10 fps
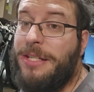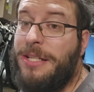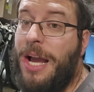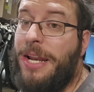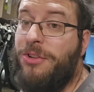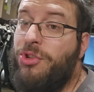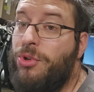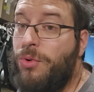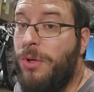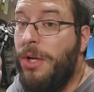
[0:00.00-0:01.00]
decided
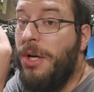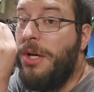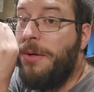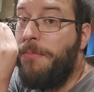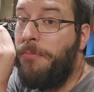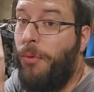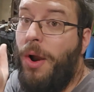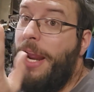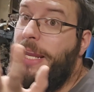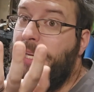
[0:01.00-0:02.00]
to
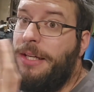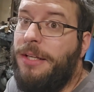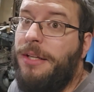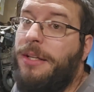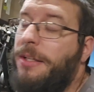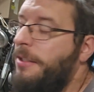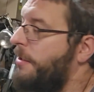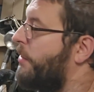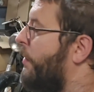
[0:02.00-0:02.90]
break, the